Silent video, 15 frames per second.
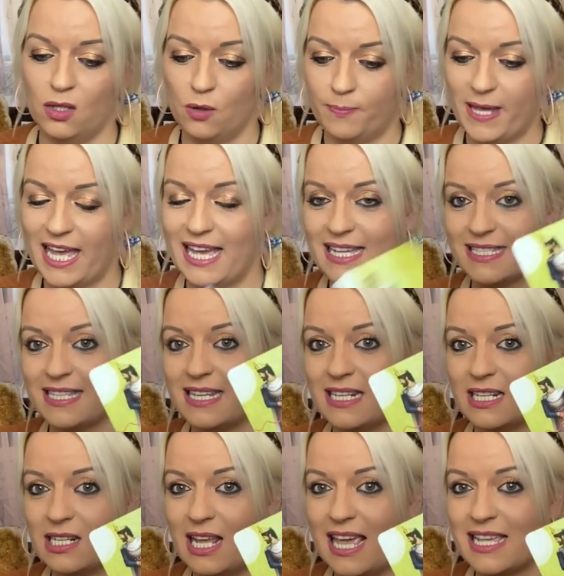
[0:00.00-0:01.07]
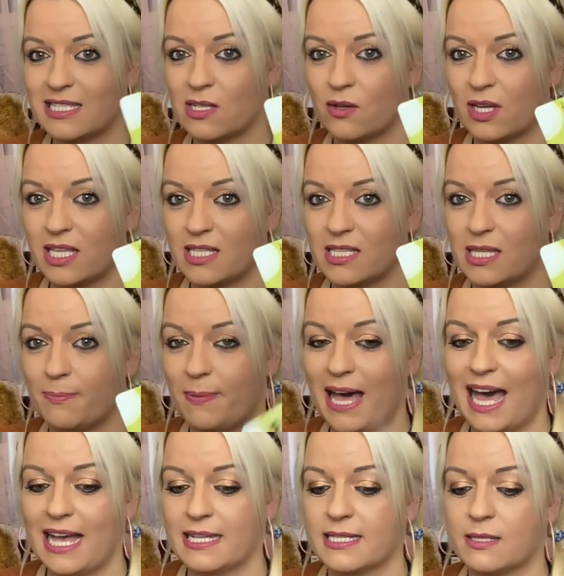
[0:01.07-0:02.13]
Your person is looking to the
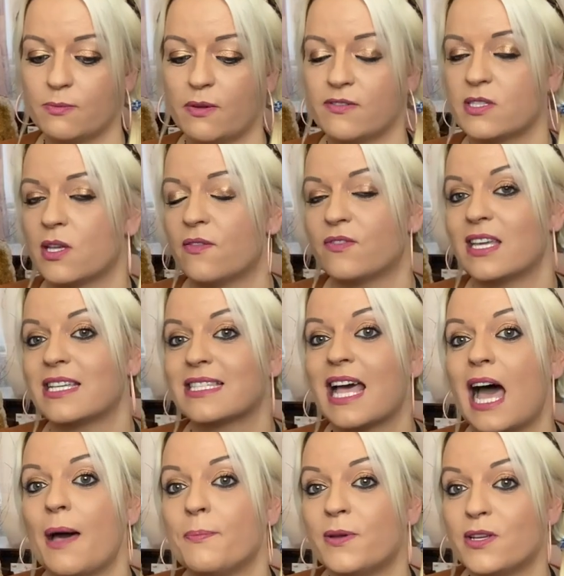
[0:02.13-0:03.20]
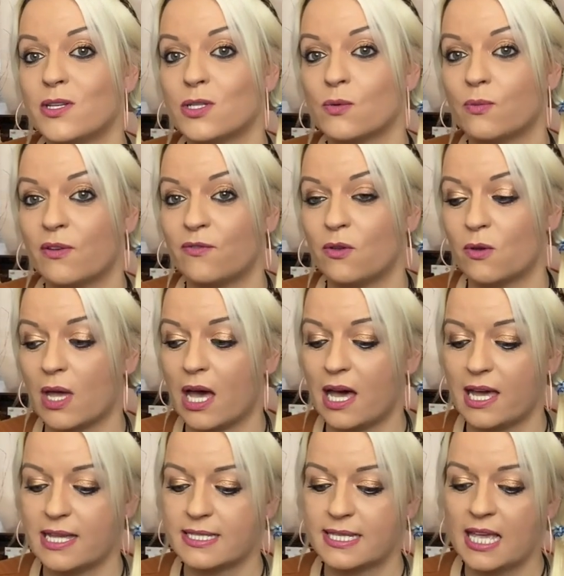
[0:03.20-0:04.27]
past with stuff that has happened with you
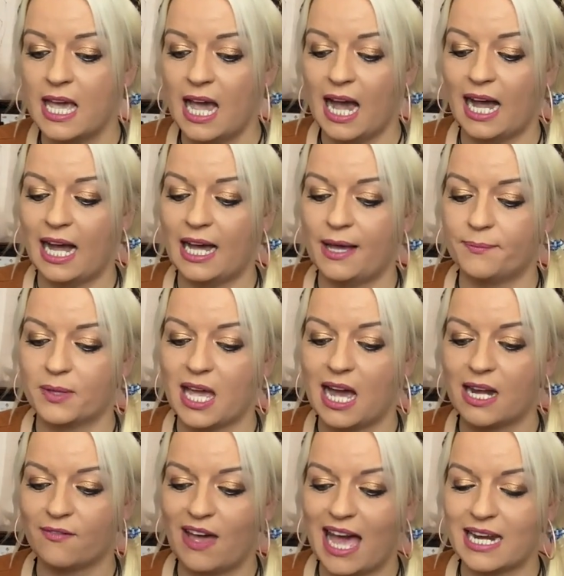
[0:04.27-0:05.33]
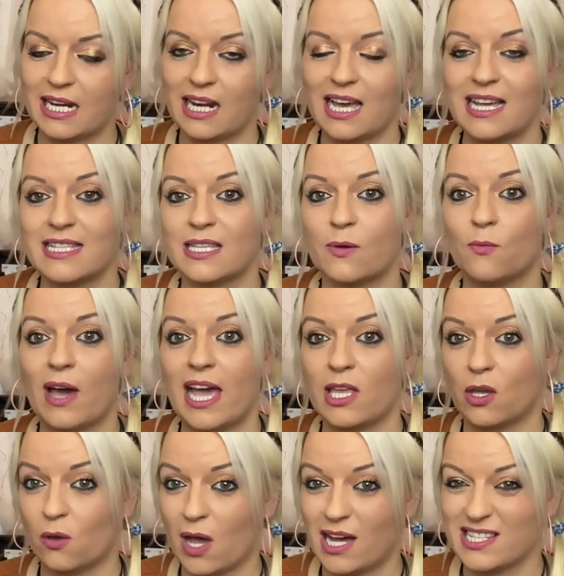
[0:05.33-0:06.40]
guys, um, kind of analysing where
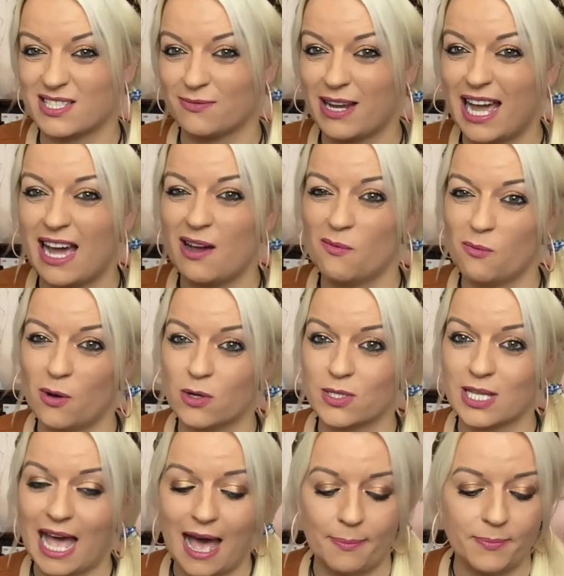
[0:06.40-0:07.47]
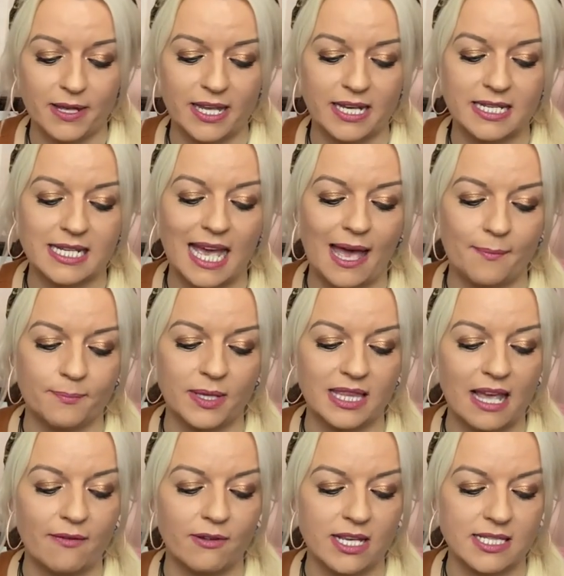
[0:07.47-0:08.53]
you guys are at, what's happened, um, but
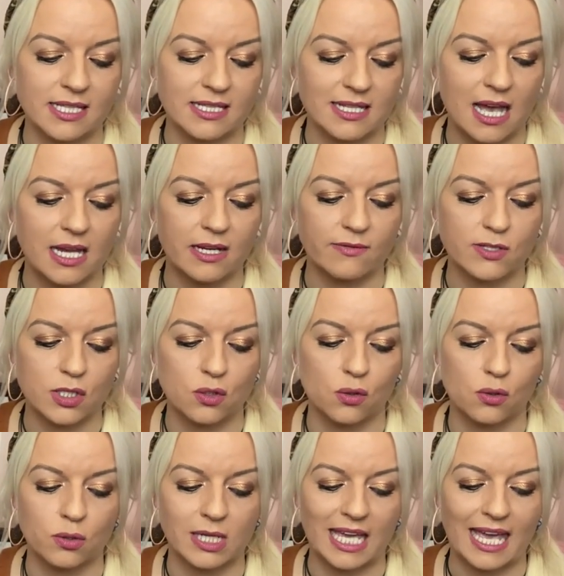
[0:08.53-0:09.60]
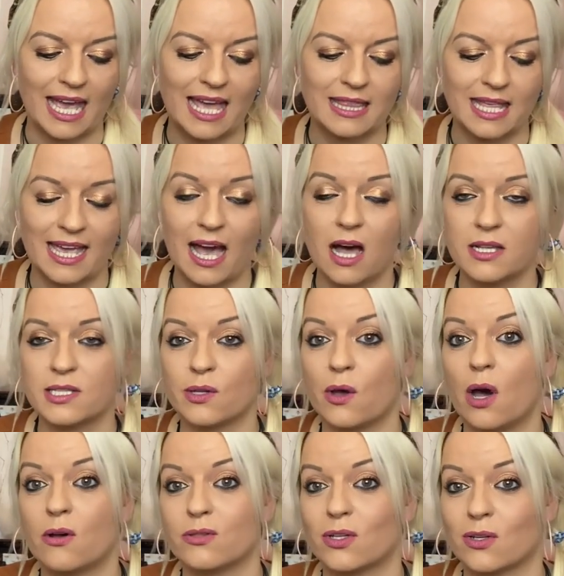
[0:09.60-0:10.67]
there is this kind of stalking, and they are
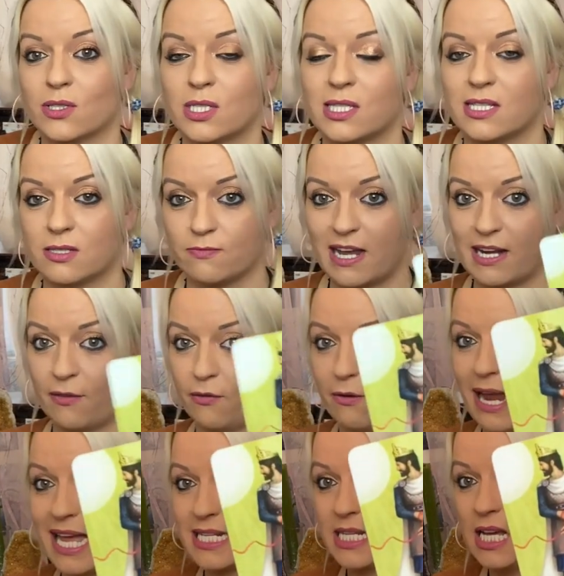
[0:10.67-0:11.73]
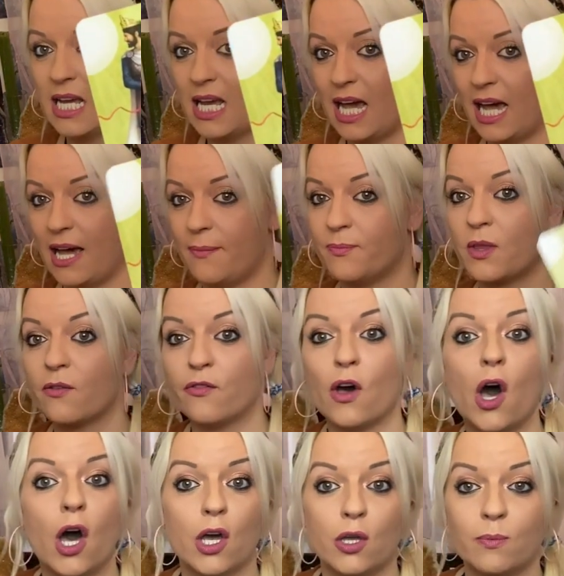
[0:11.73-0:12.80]
still holding on to this red thread um, for
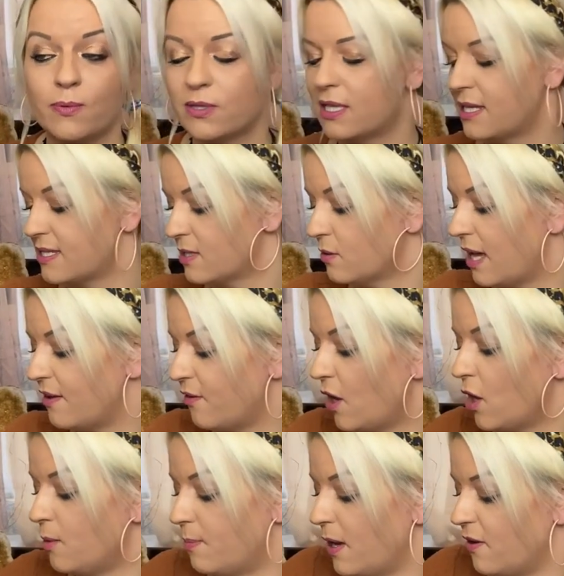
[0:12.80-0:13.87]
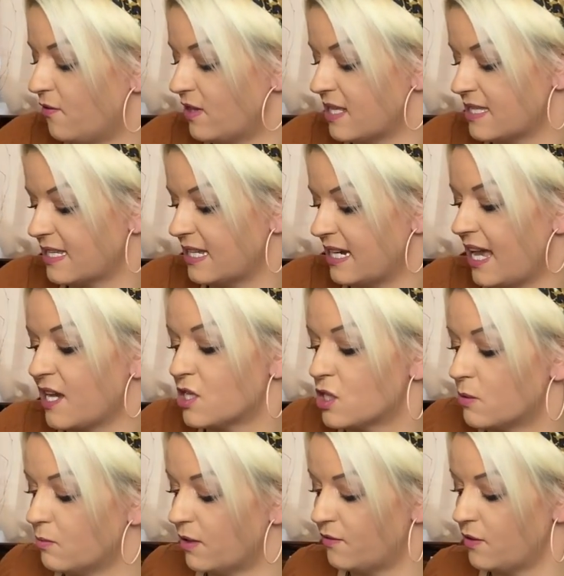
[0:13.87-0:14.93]
hope. They still have hope over this
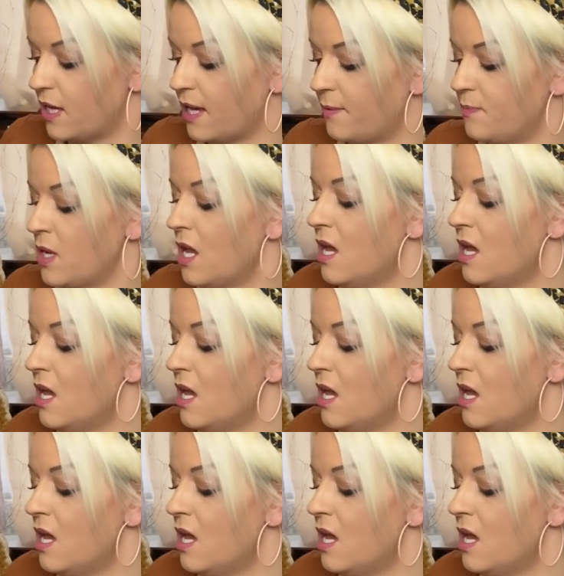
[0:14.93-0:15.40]
connection with you.